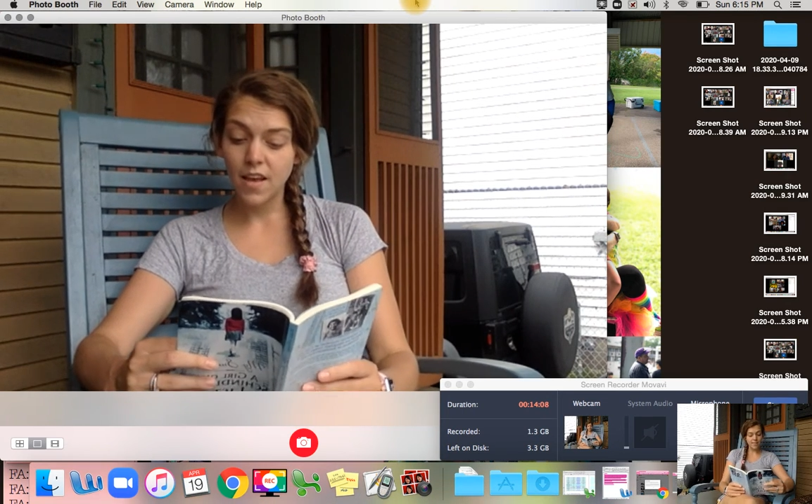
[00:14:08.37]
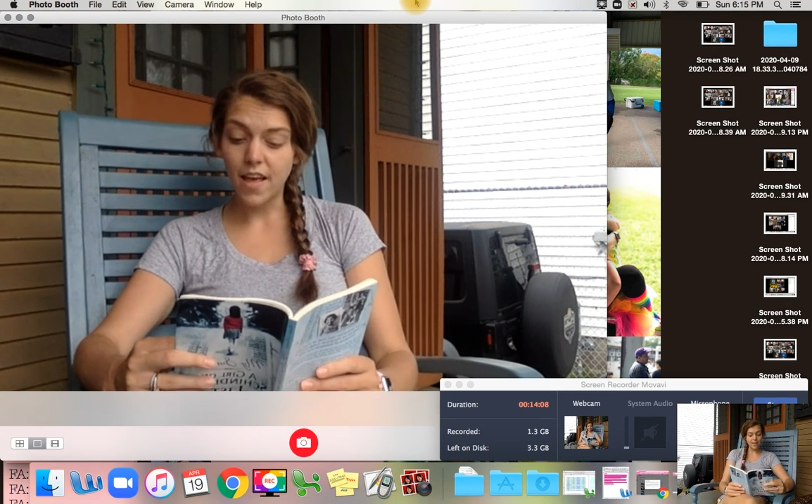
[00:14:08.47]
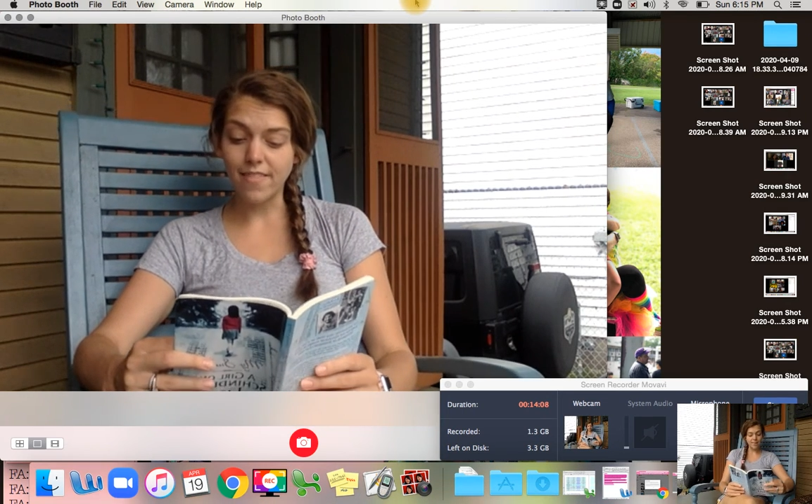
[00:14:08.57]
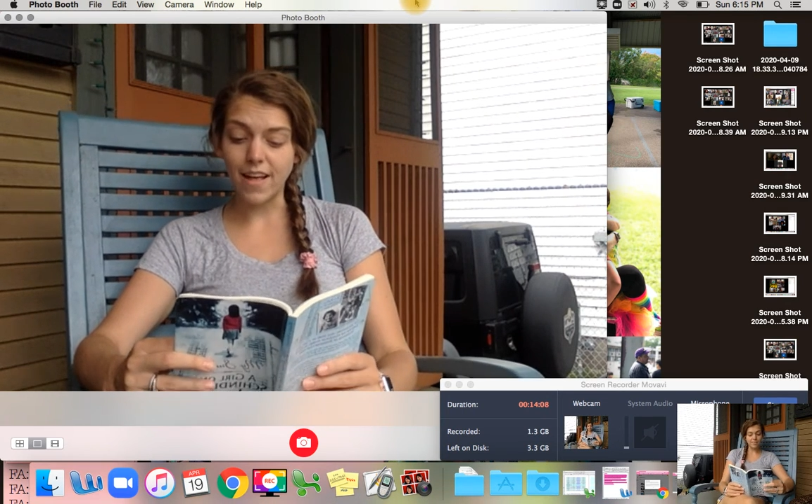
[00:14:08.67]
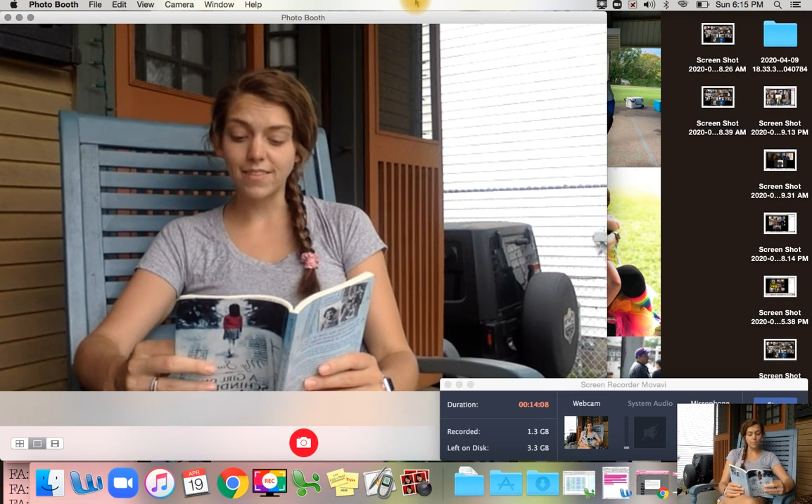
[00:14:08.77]

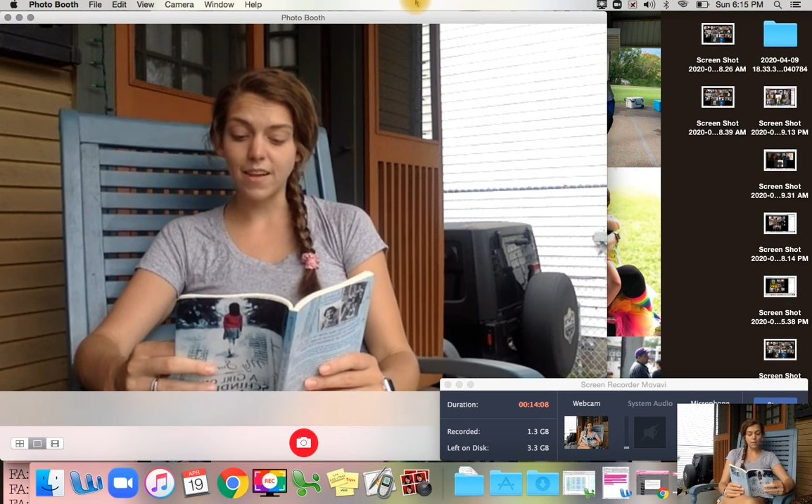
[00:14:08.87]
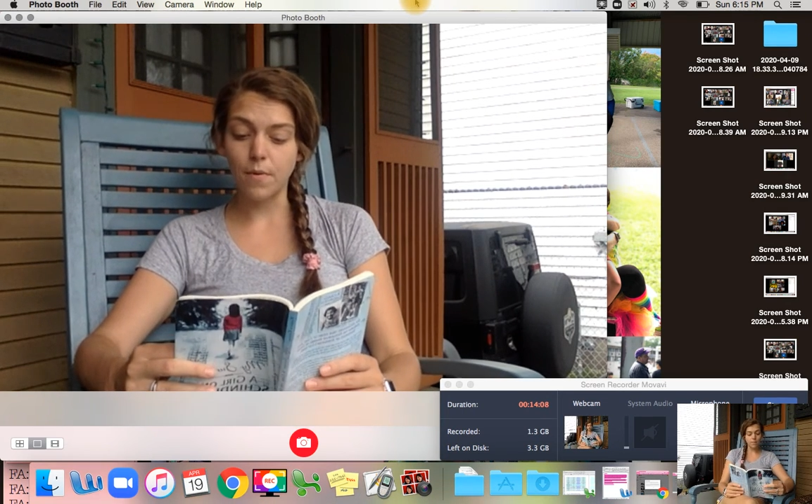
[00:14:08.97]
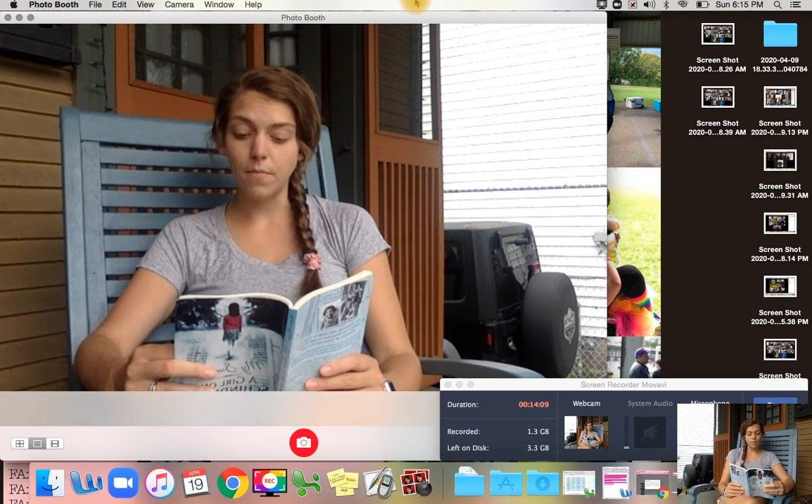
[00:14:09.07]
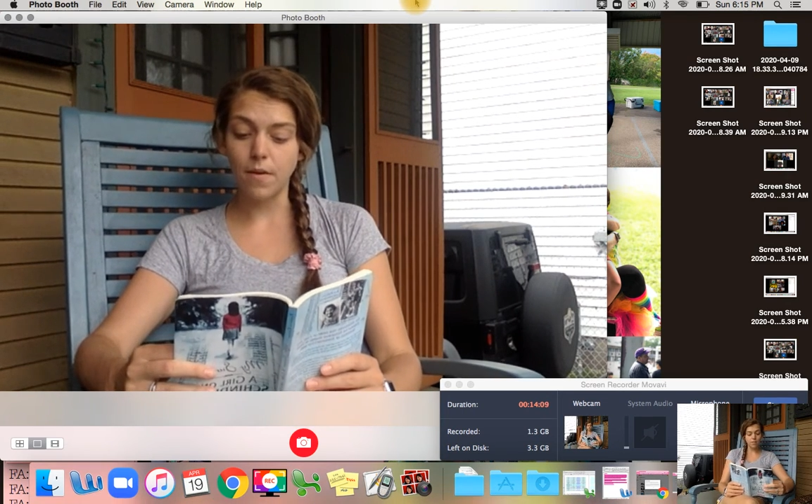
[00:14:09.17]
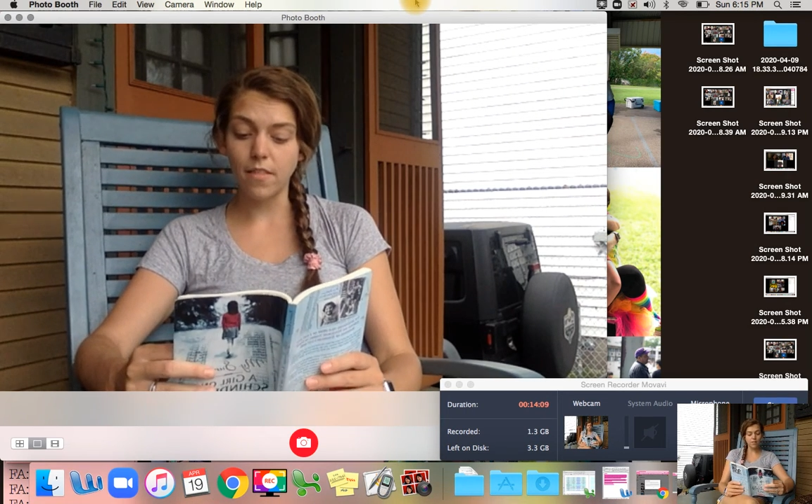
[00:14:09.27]
and that's how
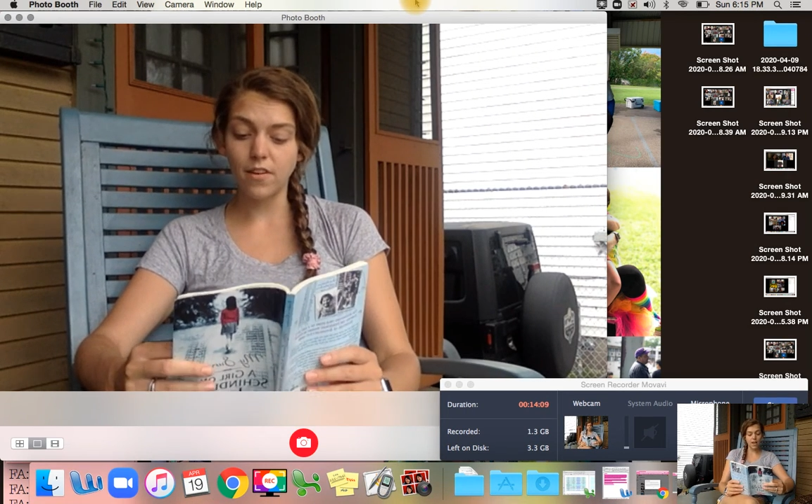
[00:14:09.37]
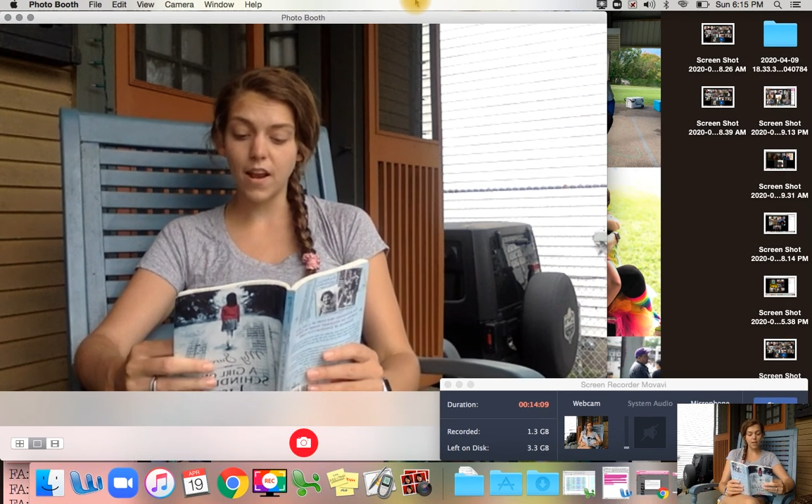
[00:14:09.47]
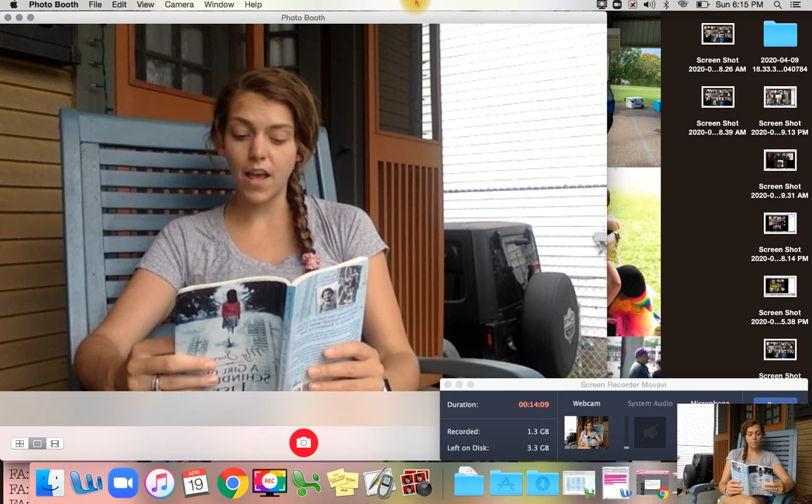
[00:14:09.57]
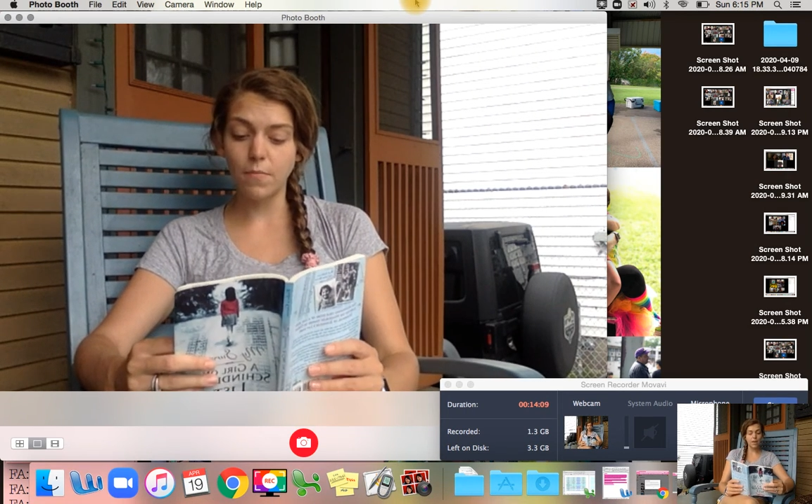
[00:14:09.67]
my mother and I